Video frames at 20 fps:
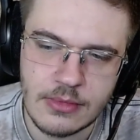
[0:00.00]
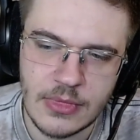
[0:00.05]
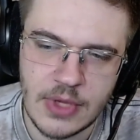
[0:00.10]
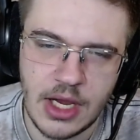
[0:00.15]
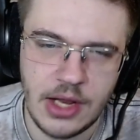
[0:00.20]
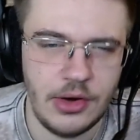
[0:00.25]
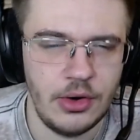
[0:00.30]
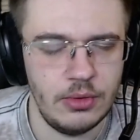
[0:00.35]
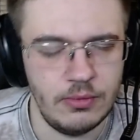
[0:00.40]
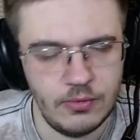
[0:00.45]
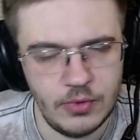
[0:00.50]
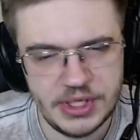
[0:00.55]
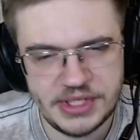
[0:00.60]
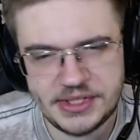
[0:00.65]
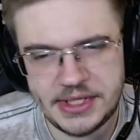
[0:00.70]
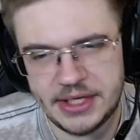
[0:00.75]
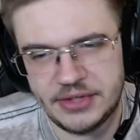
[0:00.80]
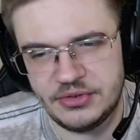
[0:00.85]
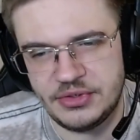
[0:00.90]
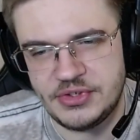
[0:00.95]
and her voice
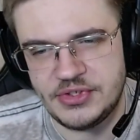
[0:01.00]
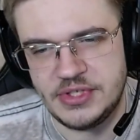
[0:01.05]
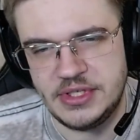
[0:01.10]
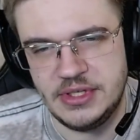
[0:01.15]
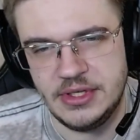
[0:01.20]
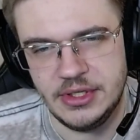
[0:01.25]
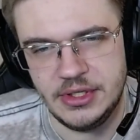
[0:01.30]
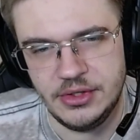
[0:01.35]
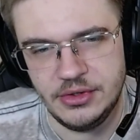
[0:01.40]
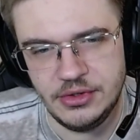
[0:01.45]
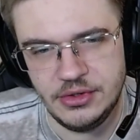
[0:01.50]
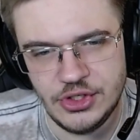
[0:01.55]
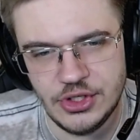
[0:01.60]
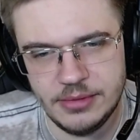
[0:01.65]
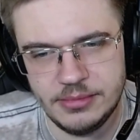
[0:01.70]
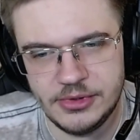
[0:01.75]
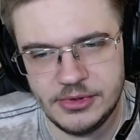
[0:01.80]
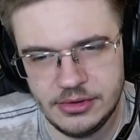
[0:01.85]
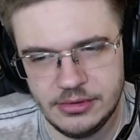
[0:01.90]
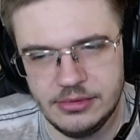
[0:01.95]
actors did a good
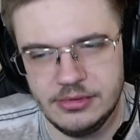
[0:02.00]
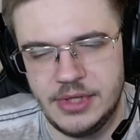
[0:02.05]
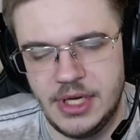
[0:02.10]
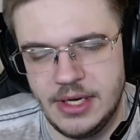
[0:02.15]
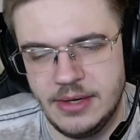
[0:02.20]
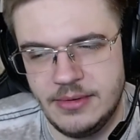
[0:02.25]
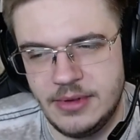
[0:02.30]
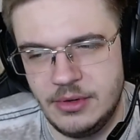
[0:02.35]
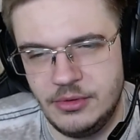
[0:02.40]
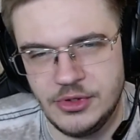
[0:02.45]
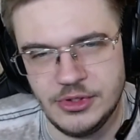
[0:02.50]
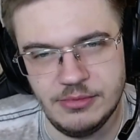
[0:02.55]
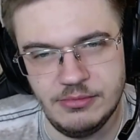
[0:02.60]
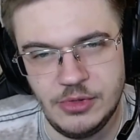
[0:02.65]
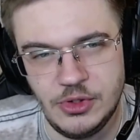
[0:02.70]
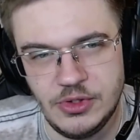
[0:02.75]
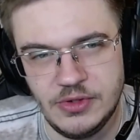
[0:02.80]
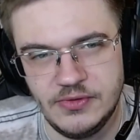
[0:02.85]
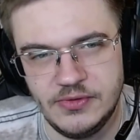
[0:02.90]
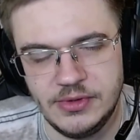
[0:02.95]
job. So yeah, it was a
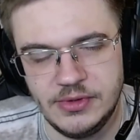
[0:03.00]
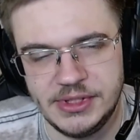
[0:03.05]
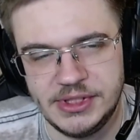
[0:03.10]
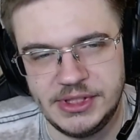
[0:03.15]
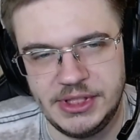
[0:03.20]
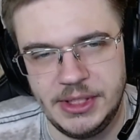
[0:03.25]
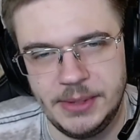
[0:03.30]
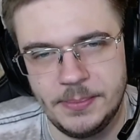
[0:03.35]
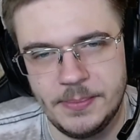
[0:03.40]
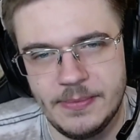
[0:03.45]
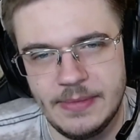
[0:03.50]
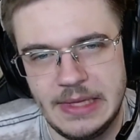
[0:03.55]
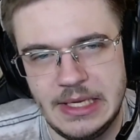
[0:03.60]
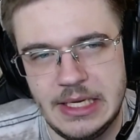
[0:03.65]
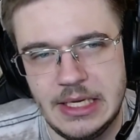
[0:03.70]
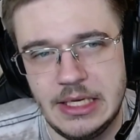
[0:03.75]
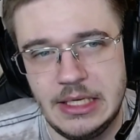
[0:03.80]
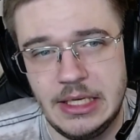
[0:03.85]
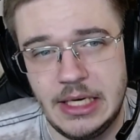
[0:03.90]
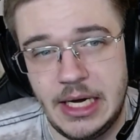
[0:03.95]
beautiful scene.
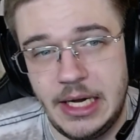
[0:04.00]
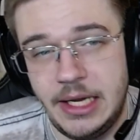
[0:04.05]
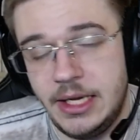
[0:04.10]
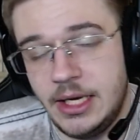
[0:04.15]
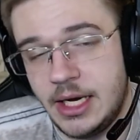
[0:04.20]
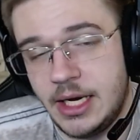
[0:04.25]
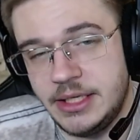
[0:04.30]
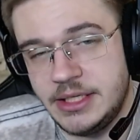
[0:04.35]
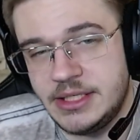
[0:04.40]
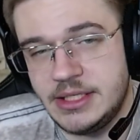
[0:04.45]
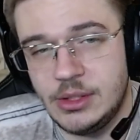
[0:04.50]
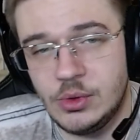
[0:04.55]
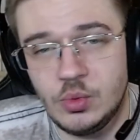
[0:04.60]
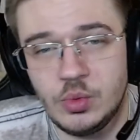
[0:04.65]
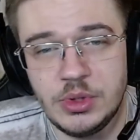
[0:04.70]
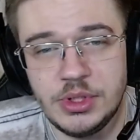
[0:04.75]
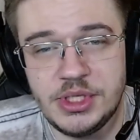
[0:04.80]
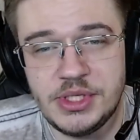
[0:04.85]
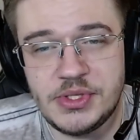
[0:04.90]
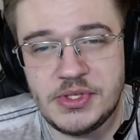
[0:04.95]
I still
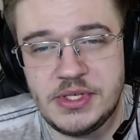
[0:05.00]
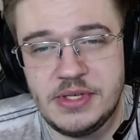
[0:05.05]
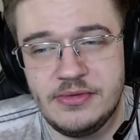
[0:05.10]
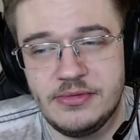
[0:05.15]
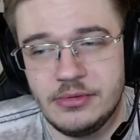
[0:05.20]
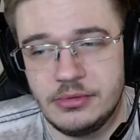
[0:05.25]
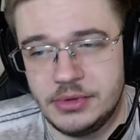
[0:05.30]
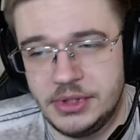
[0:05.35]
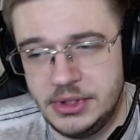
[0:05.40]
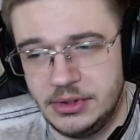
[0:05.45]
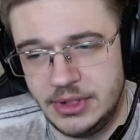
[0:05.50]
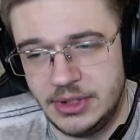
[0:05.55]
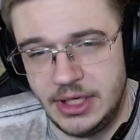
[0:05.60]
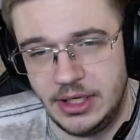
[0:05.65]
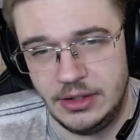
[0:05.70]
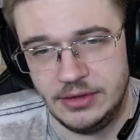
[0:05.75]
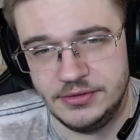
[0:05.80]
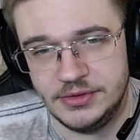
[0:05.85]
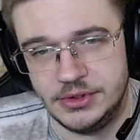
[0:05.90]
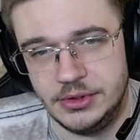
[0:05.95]
want to see the real
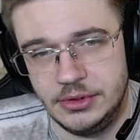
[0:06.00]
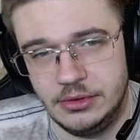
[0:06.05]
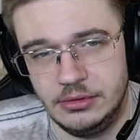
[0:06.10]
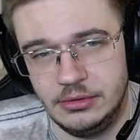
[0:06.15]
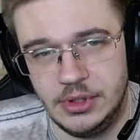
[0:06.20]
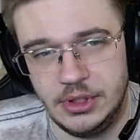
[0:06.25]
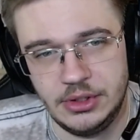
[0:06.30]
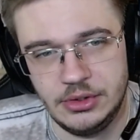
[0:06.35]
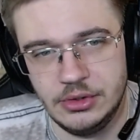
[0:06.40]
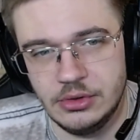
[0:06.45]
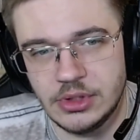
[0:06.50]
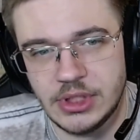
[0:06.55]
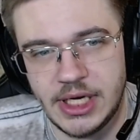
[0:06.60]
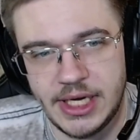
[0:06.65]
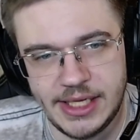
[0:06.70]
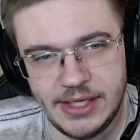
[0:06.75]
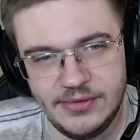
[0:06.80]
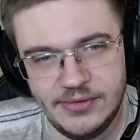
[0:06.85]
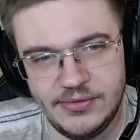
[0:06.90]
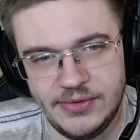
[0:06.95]
elves though, like not
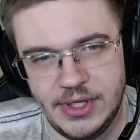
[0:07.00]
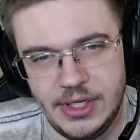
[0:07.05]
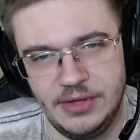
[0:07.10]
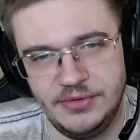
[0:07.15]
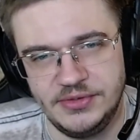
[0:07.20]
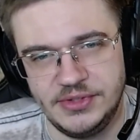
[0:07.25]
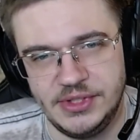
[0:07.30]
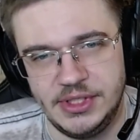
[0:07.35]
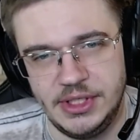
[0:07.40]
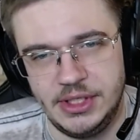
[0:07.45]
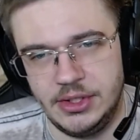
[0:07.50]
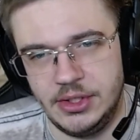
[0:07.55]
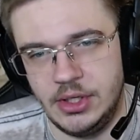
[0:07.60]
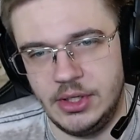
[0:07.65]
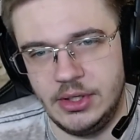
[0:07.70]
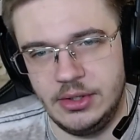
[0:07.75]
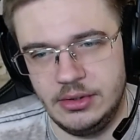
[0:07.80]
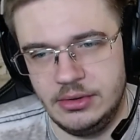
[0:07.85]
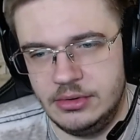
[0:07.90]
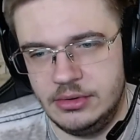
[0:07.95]
half elves, like
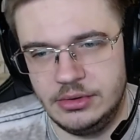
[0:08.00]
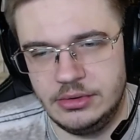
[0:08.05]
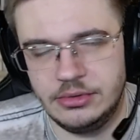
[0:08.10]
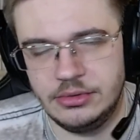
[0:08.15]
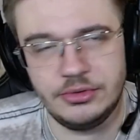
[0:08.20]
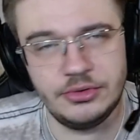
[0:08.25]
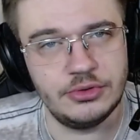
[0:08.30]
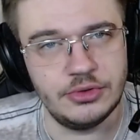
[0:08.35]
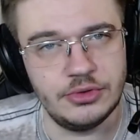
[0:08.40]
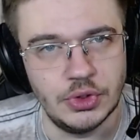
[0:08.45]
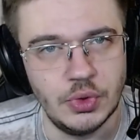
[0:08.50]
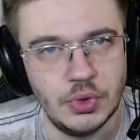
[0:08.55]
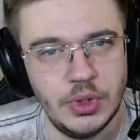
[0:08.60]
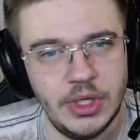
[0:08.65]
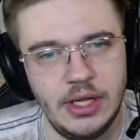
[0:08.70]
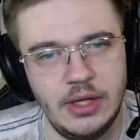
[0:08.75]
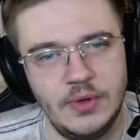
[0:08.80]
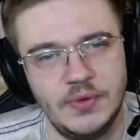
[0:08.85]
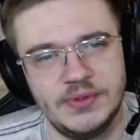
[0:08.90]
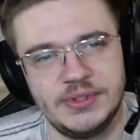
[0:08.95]
true
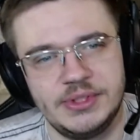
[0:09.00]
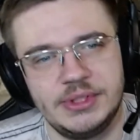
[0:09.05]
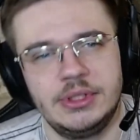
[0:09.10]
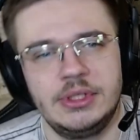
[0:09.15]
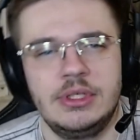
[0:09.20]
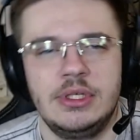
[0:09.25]
elves.